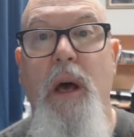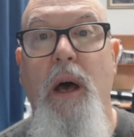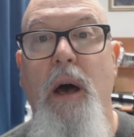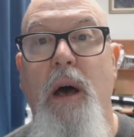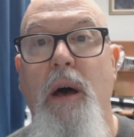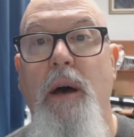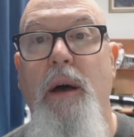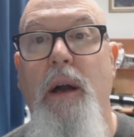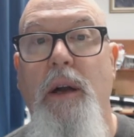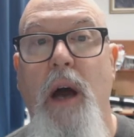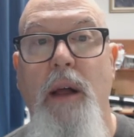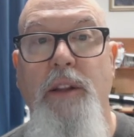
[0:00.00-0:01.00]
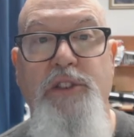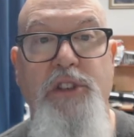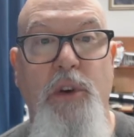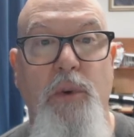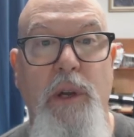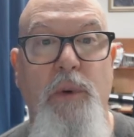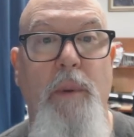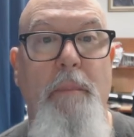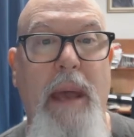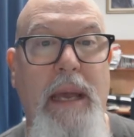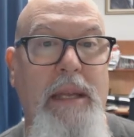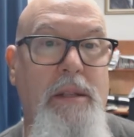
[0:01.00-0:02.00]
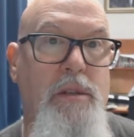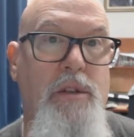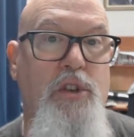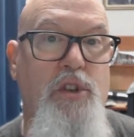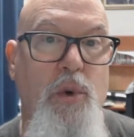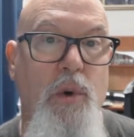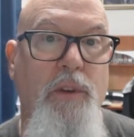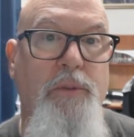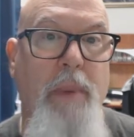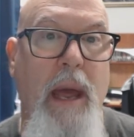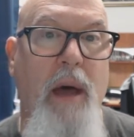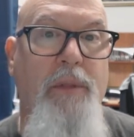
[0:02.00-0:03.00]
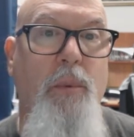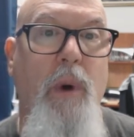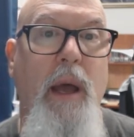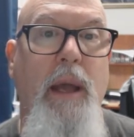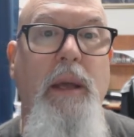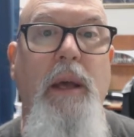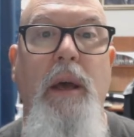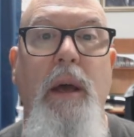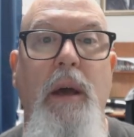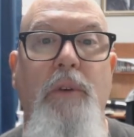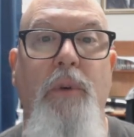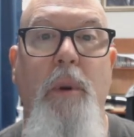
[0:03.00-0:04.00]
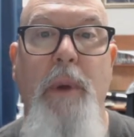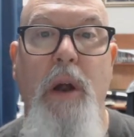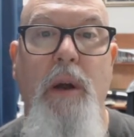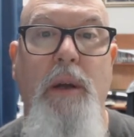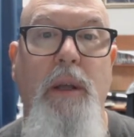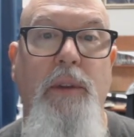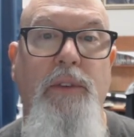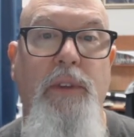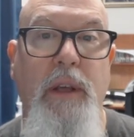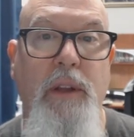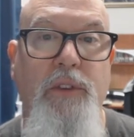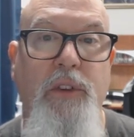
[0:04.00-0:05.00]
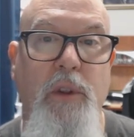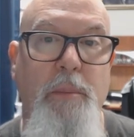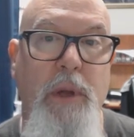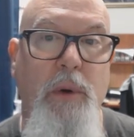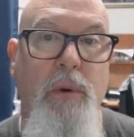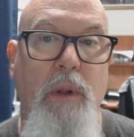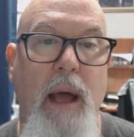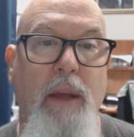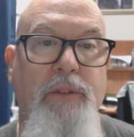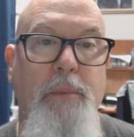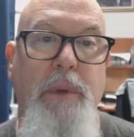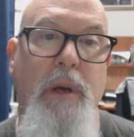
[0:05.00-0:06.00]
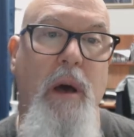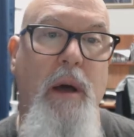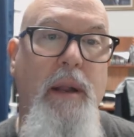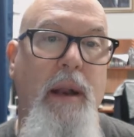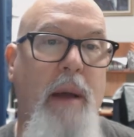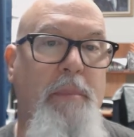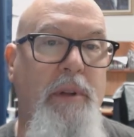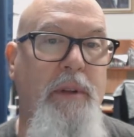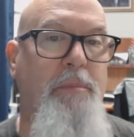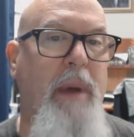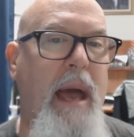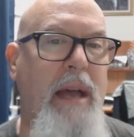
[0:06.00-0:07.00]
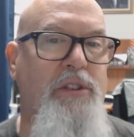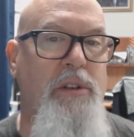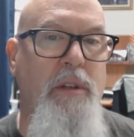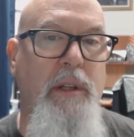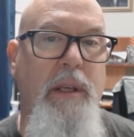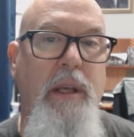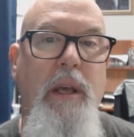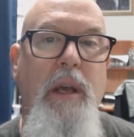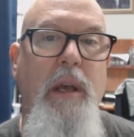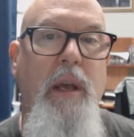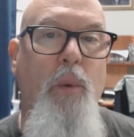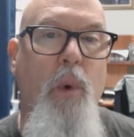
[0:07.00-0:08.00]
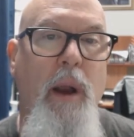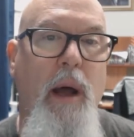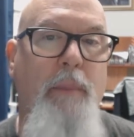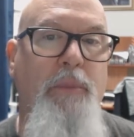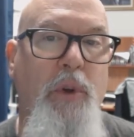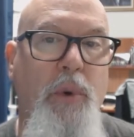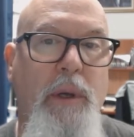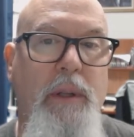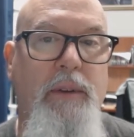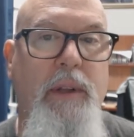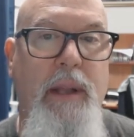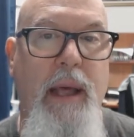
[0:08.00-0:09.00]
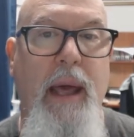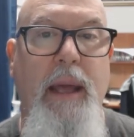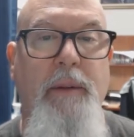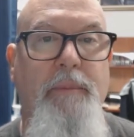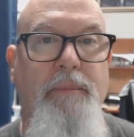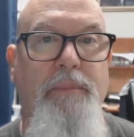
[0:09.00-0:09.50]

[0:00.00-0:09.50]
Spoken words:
A college degree remains the surest pathway for Americans into the middle class and beyond. And I believe passionately in what I'm doing today,